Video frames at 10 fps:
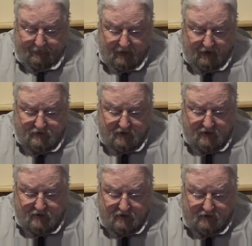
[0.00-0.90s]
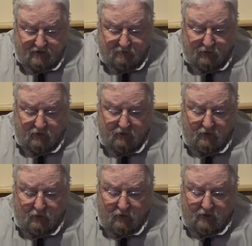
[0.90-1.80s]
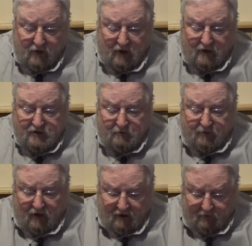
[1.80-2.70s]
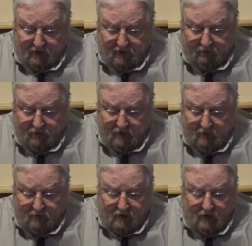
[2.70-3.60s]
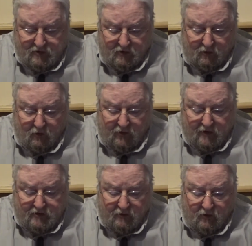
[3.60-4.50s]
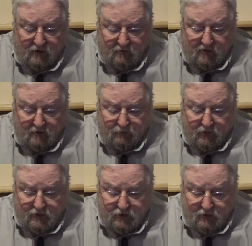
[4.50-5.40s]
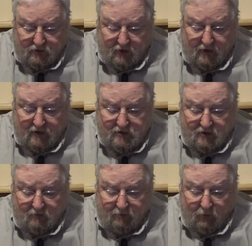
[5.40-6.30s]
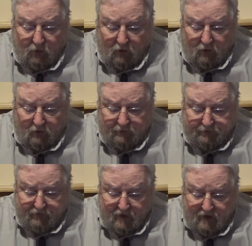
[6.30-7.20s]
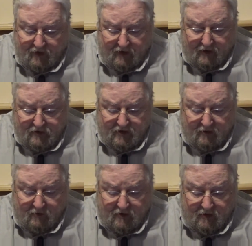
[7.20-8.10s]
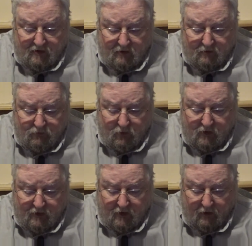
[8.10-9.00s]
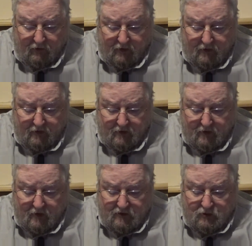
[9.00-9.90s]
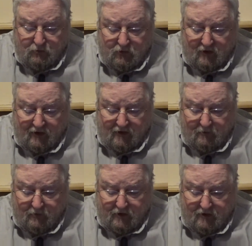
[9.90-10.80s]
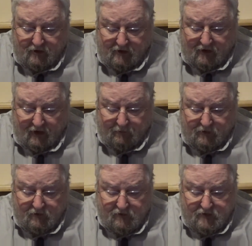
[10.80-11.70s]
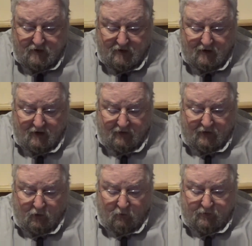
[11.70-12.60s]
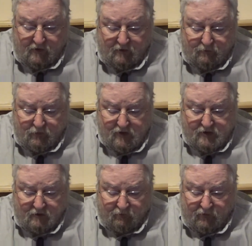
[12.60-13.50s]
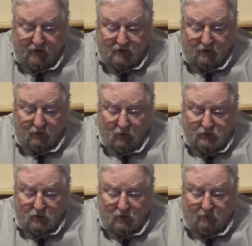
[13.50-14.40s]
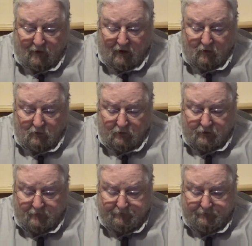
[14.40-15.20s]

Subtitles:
It says that the Spirit of the Lord God is upon me, because the Lord has anointed me to preach good tidings to the poor. He has sent me to heal the brokenhearted, to proclaim liberty to the captives, and the opening of the prison to those who are bound,